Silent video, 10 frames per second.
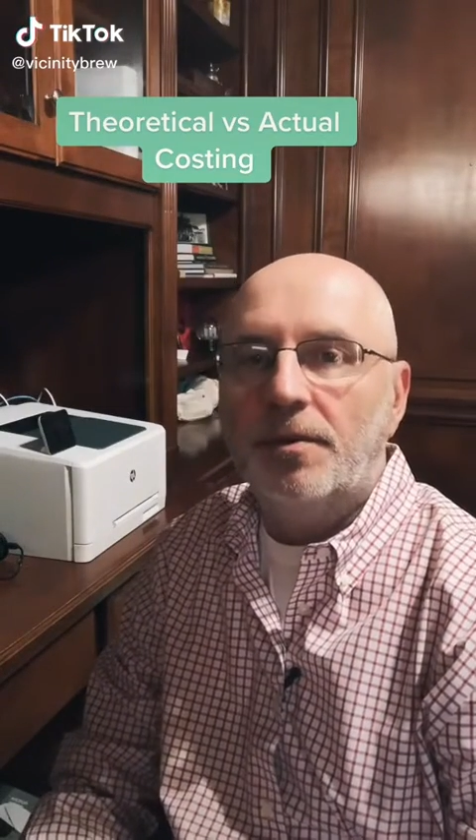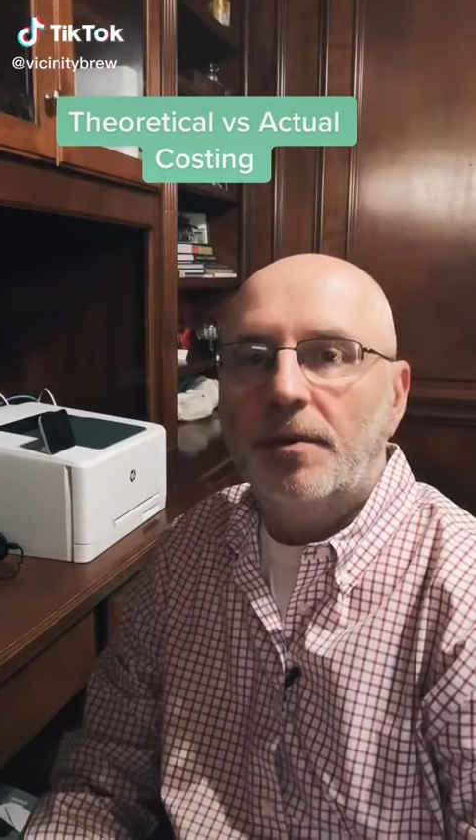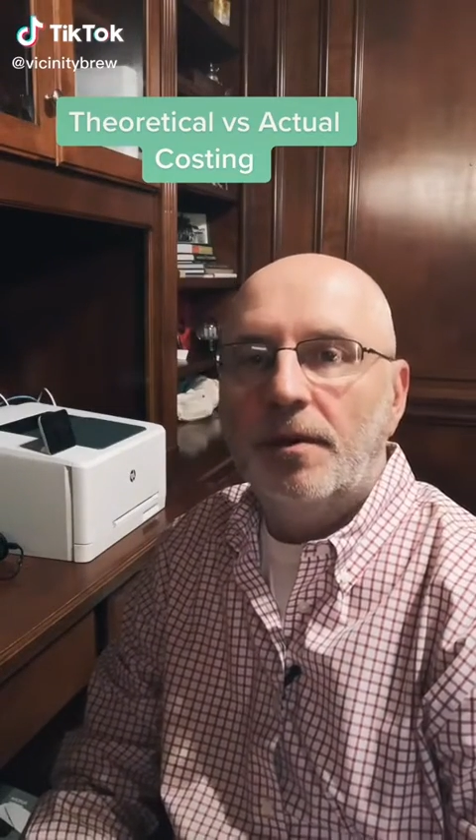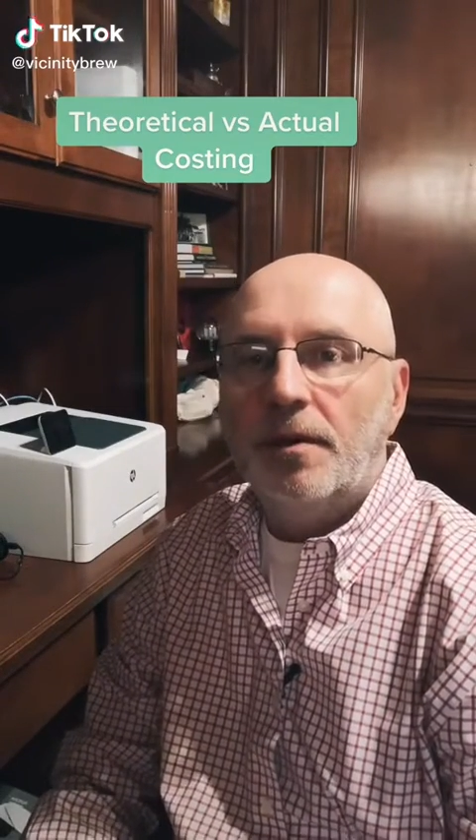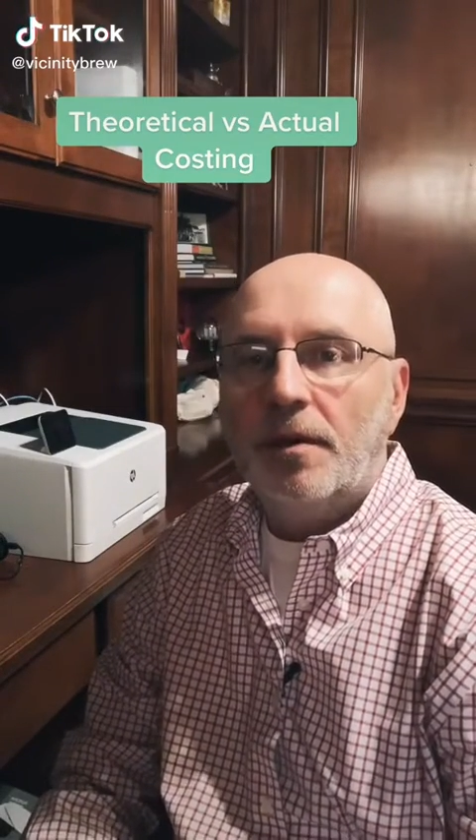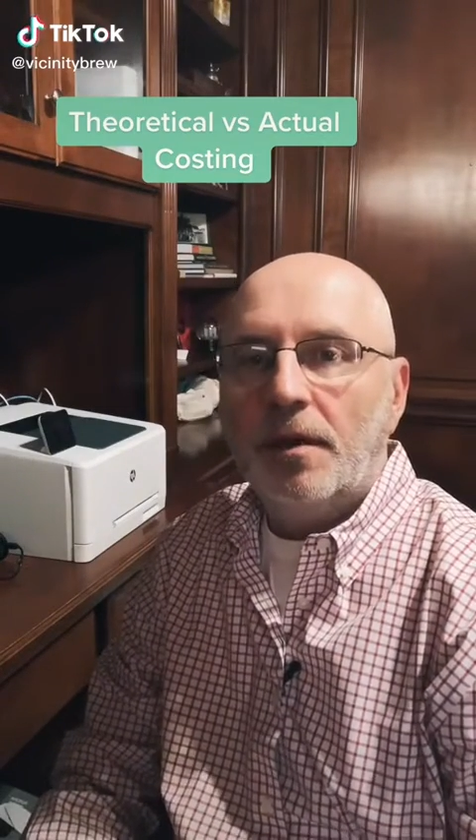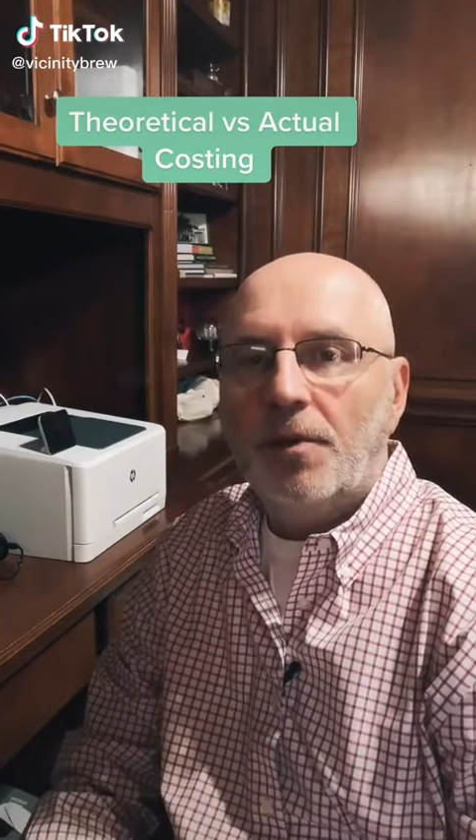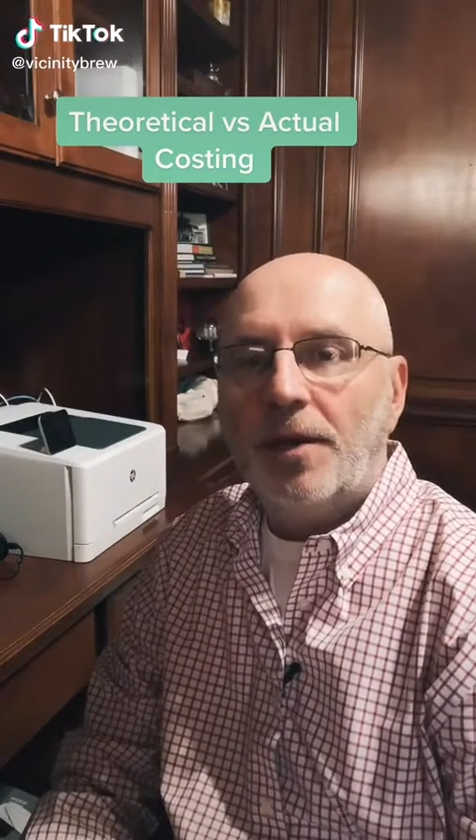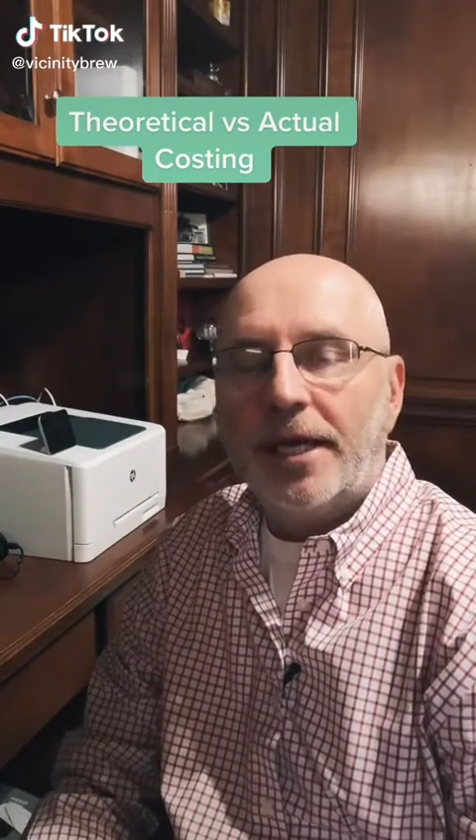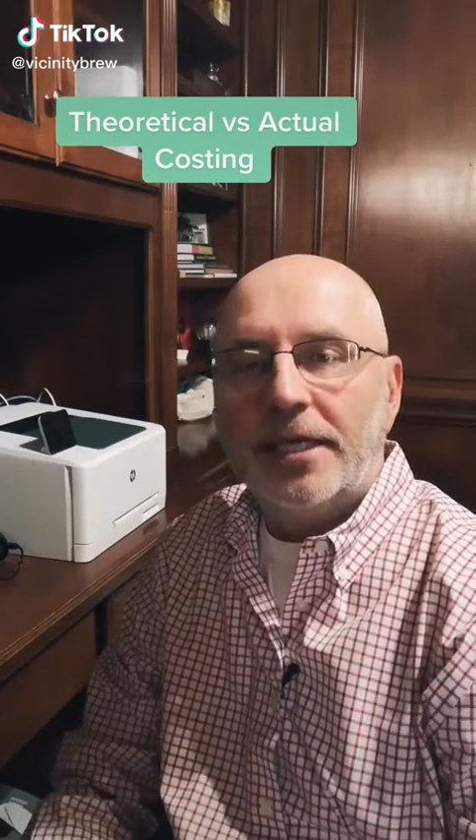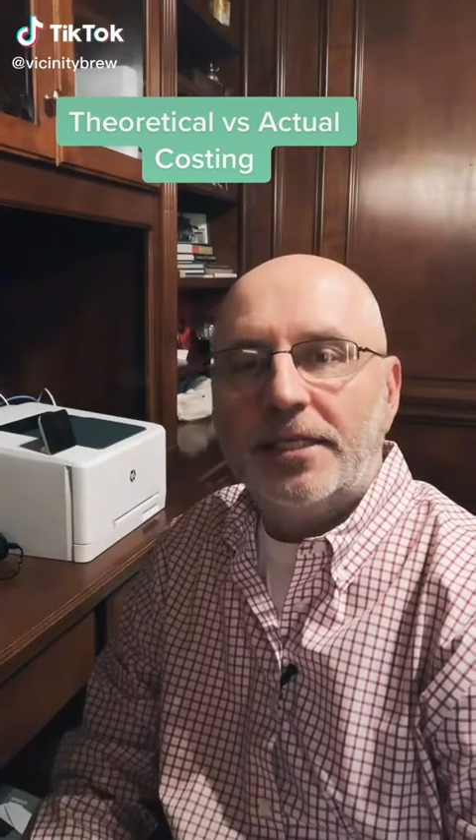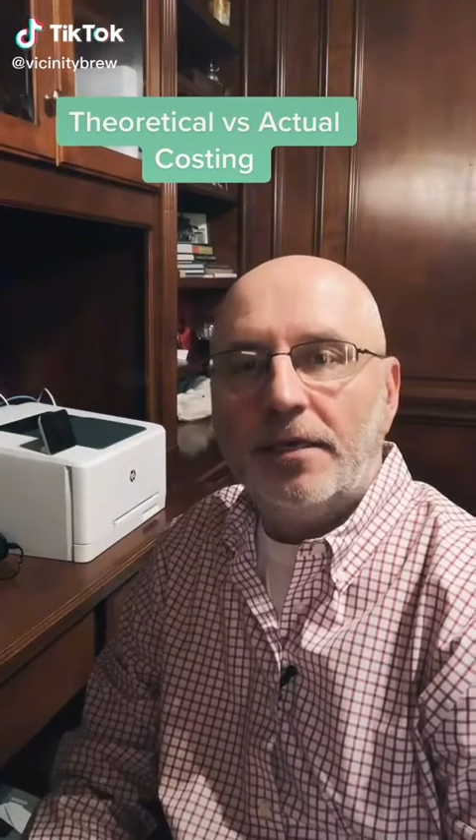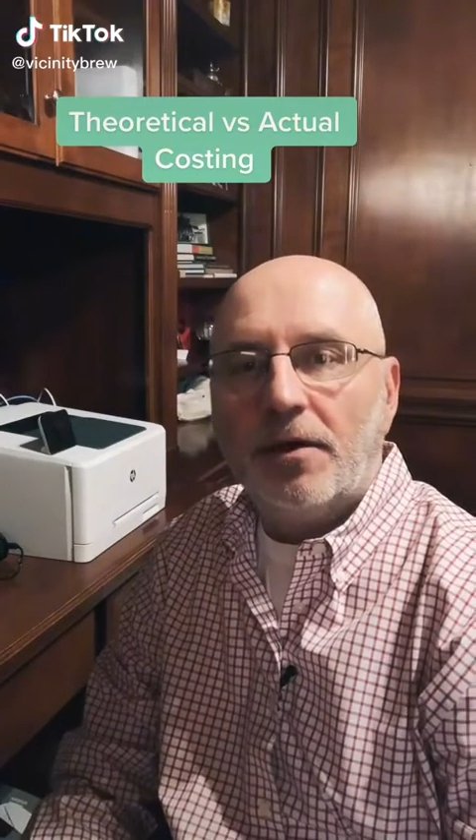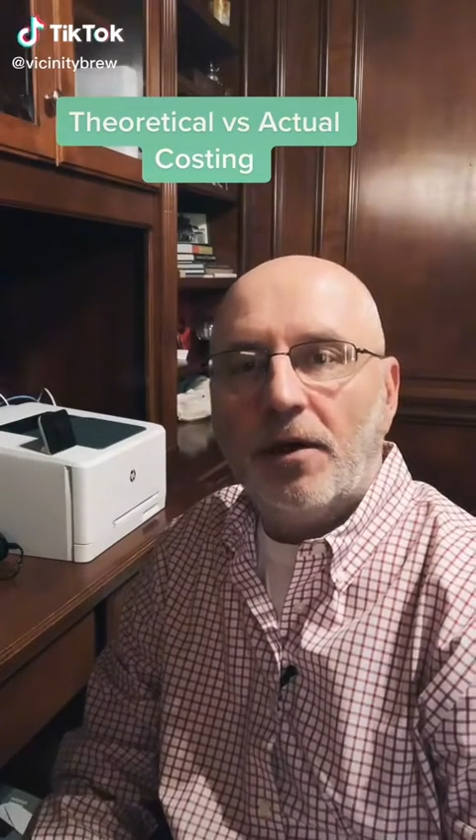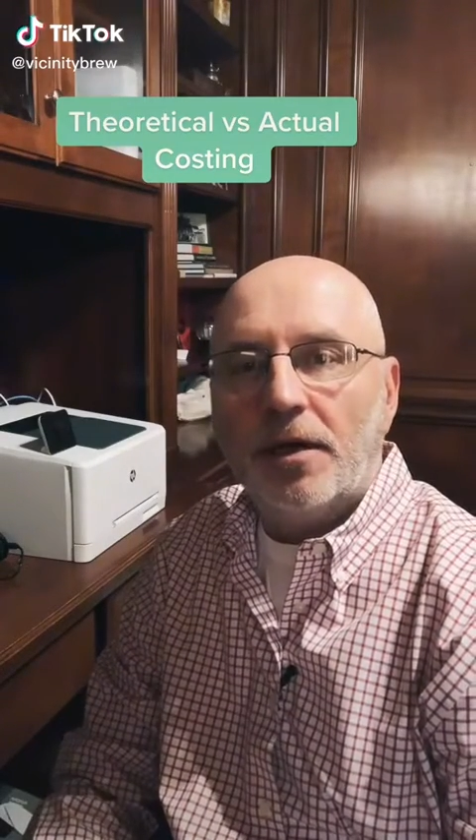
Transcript: I want to continue our